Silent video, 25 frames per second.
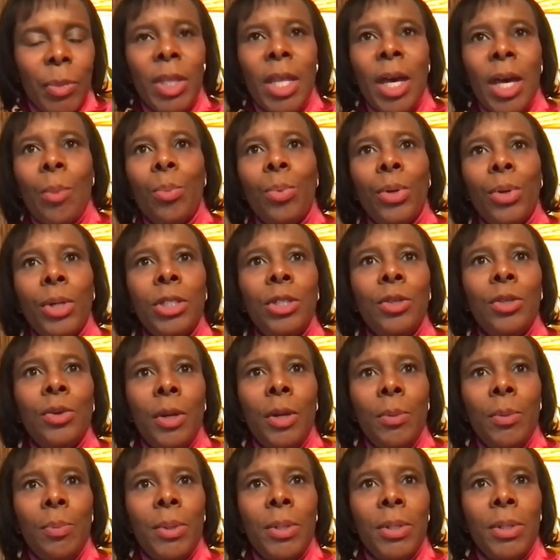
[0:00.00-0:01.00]
That puts you
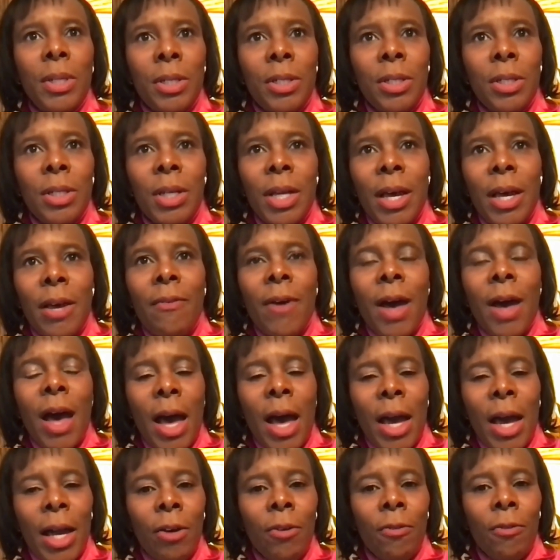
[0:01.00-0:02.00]
in a position to have
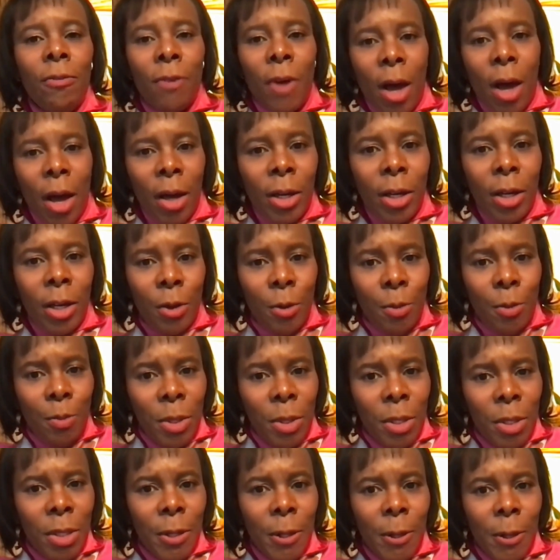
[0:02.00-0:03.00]
higher
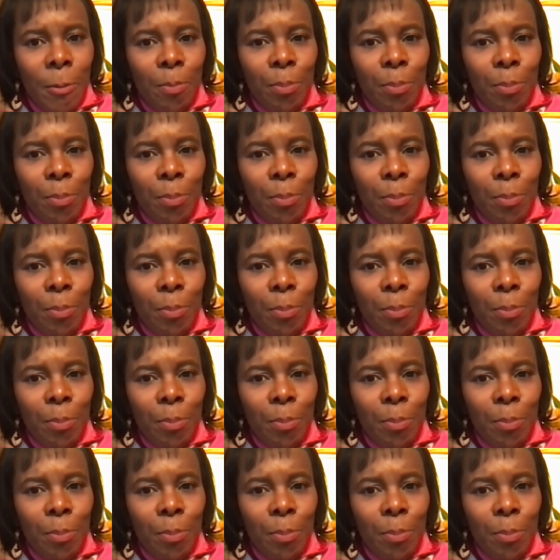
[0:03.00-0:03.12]
volumes